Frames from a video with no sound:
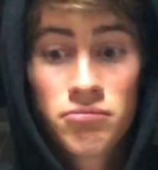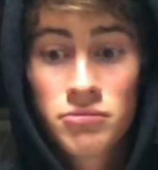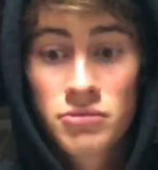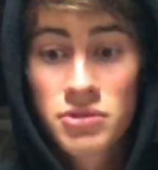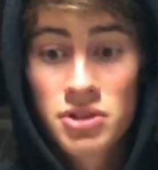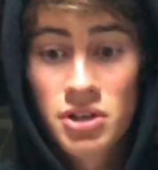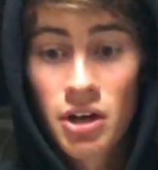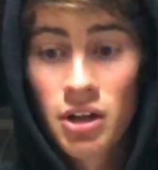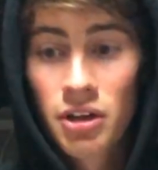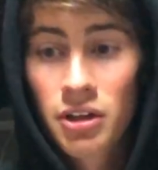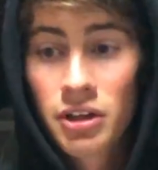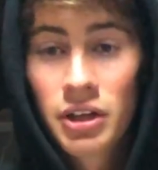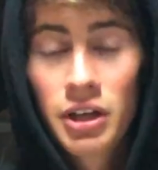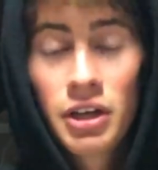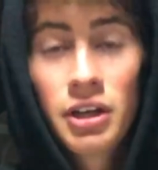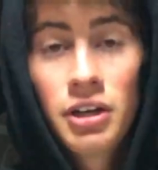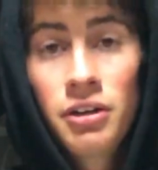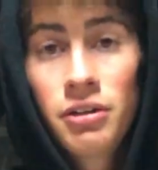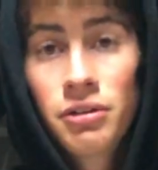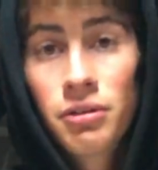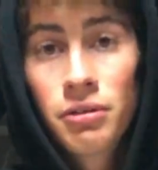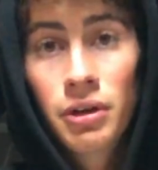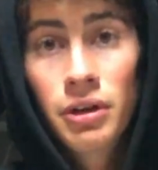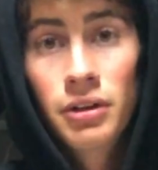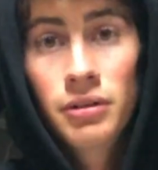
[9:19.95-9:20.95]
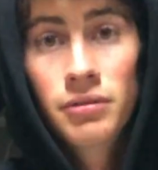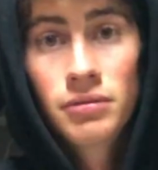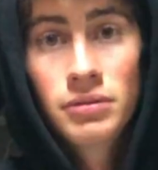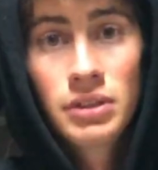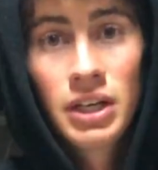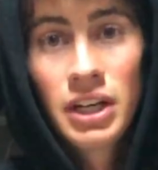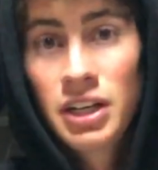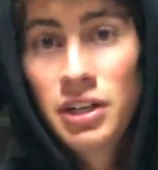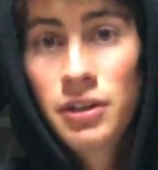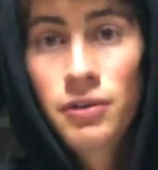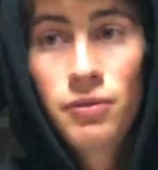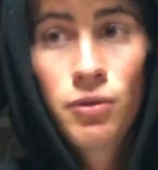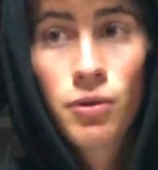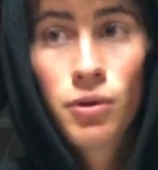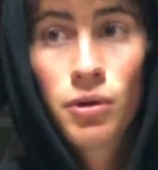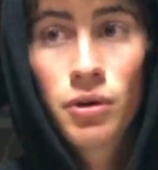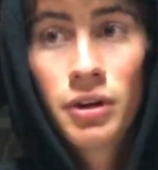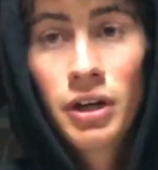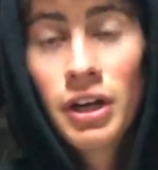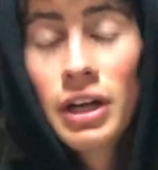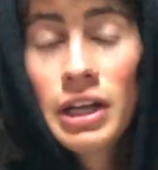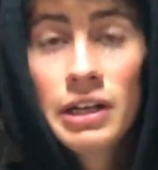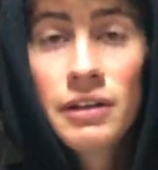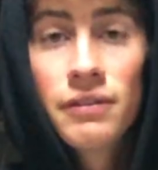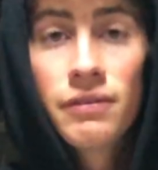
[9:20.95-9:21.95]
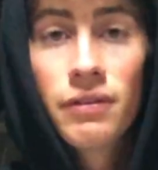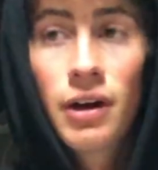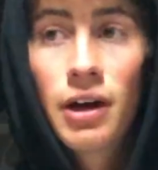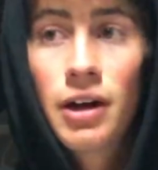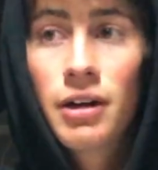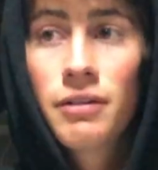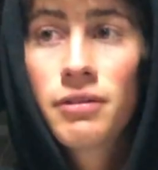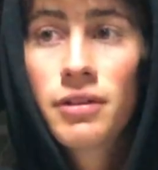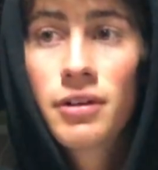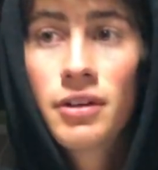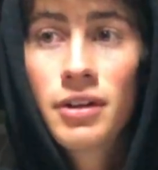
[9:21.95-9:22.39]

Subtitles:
Shot like 83, 84, 85.